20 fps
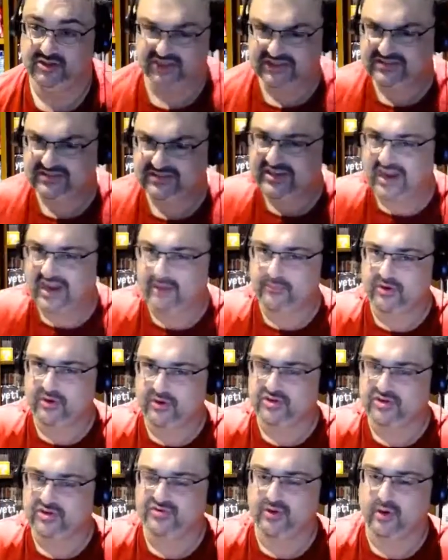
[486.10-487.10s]
the camera
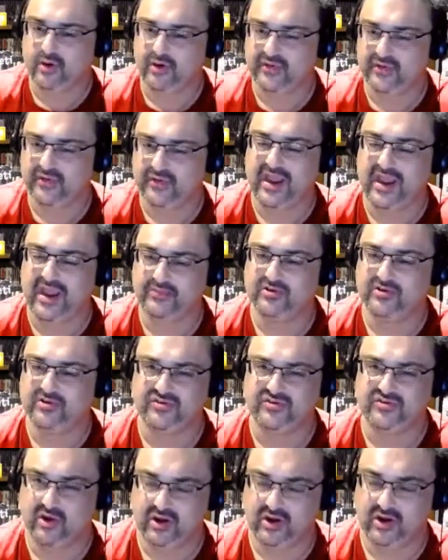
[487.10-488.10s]
control and the game
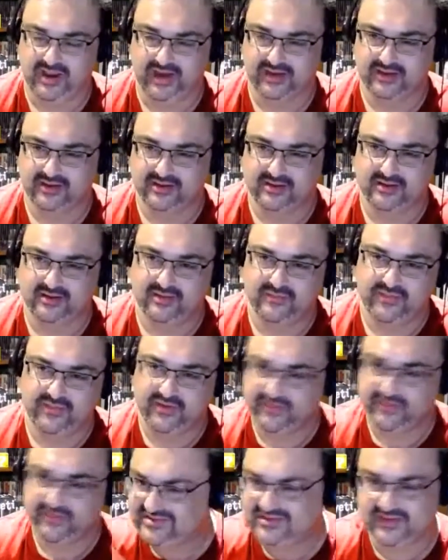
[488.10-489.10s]
control, like, the
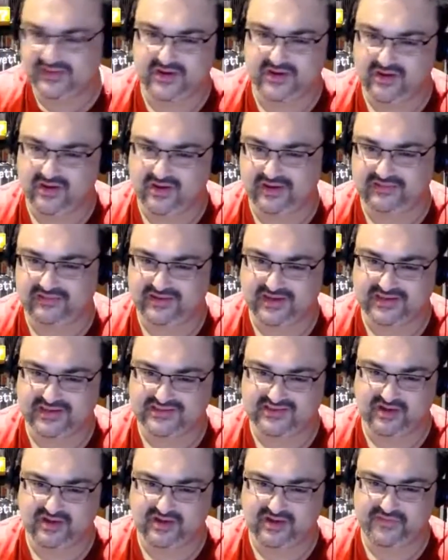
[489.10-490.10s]
rest of the idea
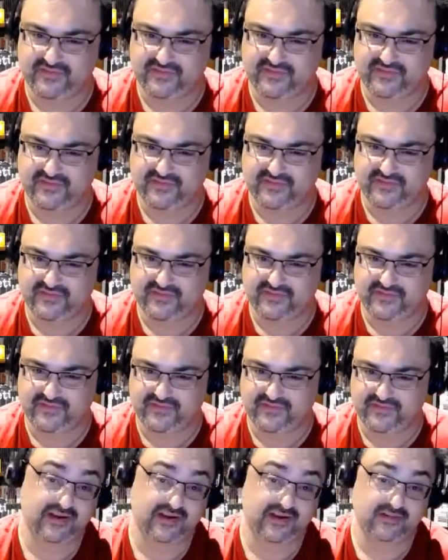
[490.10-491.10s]
so far is
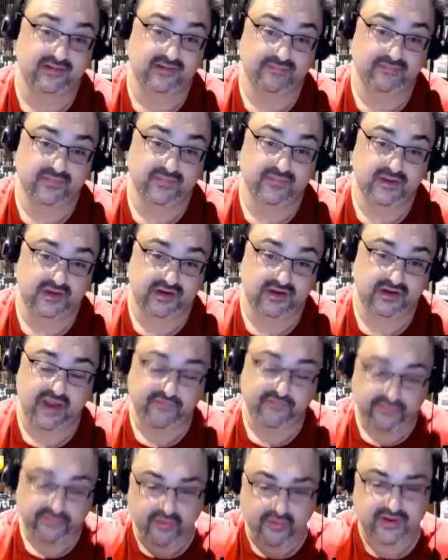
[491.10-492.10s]
fantastic. And
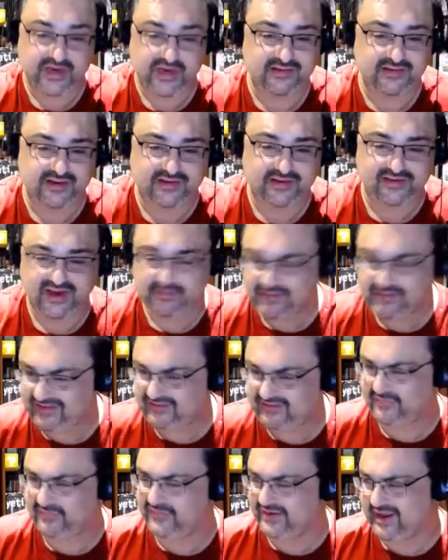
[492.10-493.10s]
for an indie team, let's
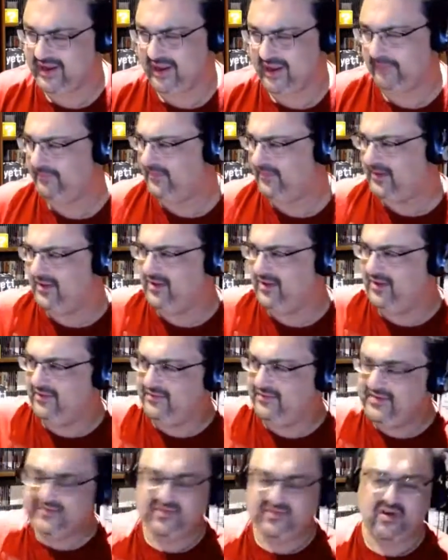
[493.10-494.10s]
not forget,
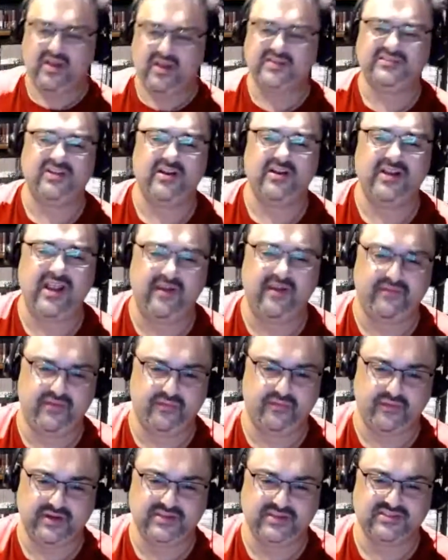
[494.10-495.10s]
these guys don't have the
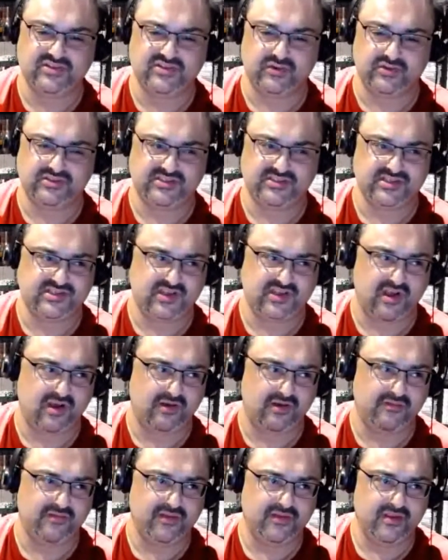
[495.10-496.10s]
resources
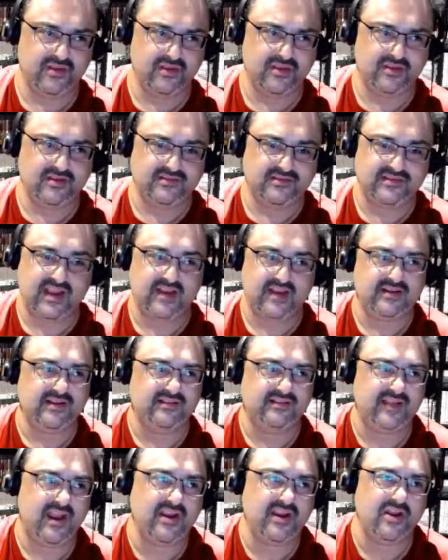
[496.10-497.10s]
of, say,
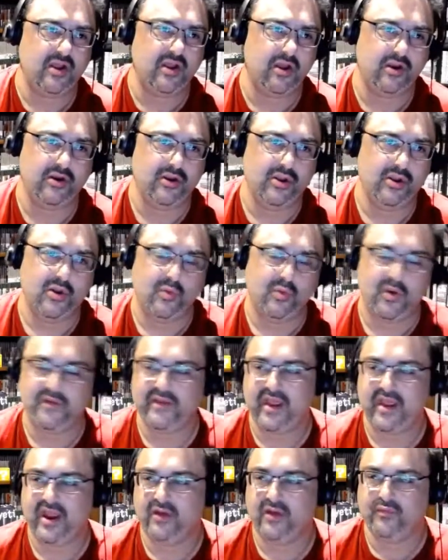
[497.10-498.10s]
Nintendo, when
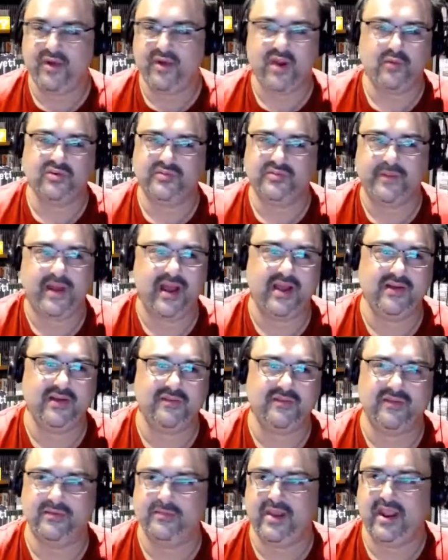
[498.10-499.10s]
Rare was part of
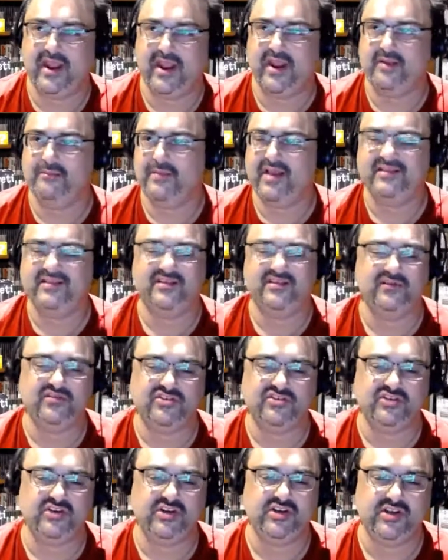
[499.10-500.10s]
them, and massive
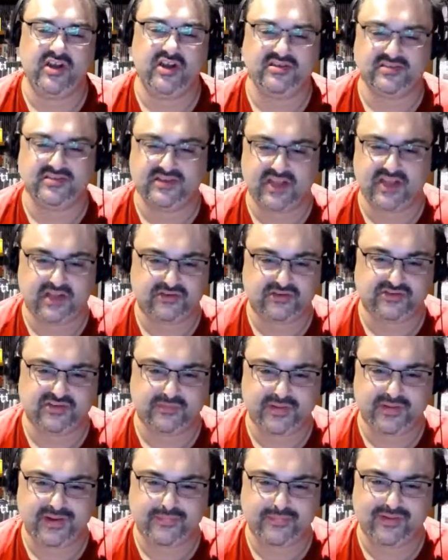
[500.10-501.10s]
studios and hundreds of
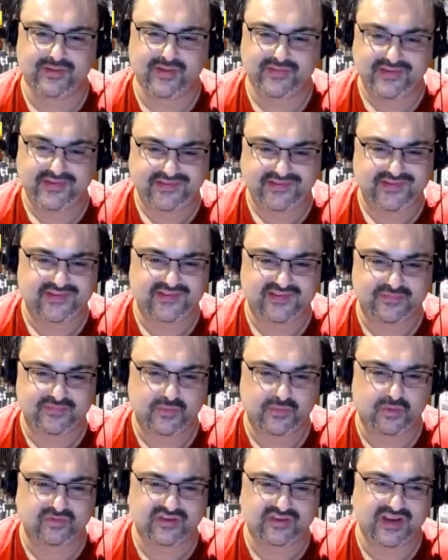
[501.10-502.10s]
people. This is a
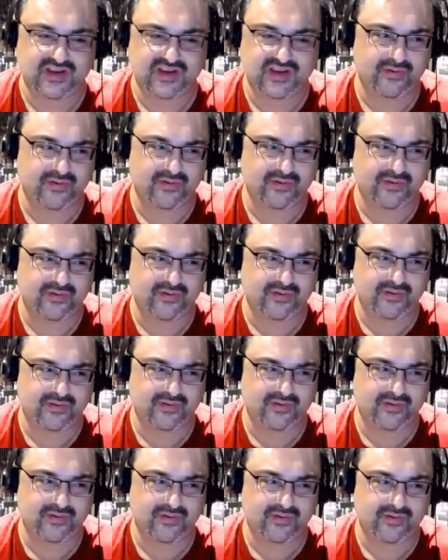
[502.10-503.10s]
small team, probably
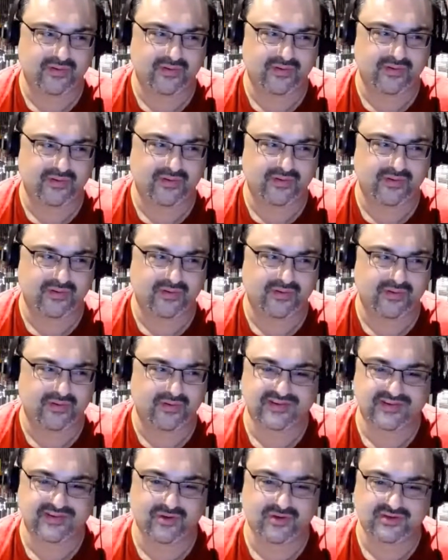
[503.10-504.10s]
working out of
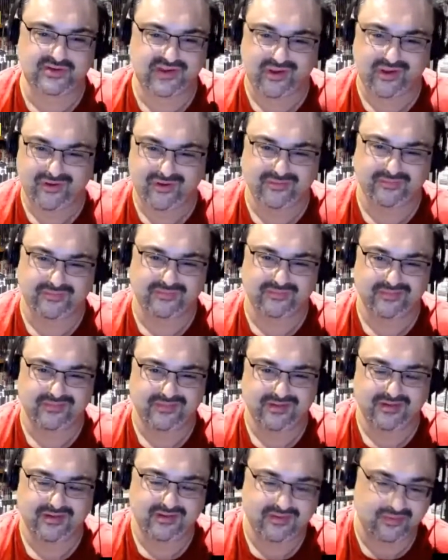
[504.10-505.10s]
someone's home
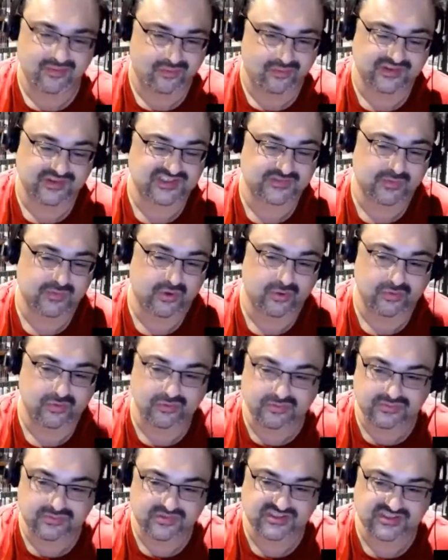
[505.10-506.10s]
or a
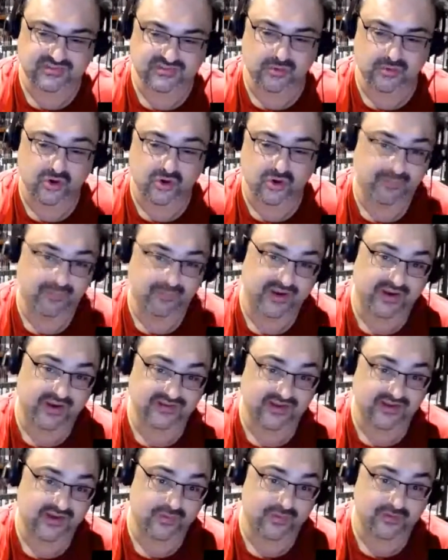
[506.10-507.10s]
small complex anyway.